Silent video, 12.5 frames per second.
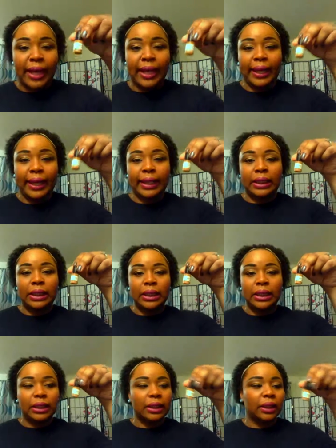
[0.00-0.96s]

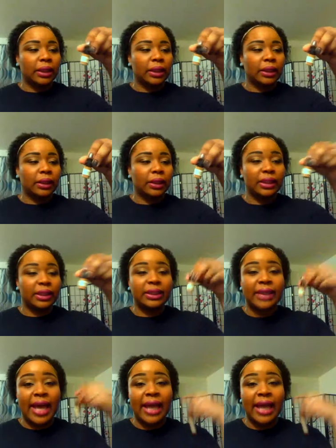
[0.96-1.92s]
and
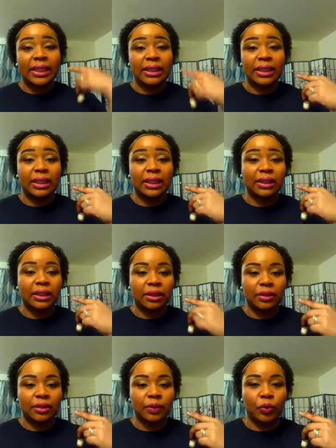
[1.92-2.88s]
this, I had this on
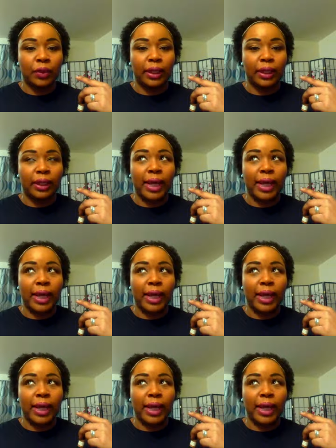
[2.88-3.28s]
since this morning.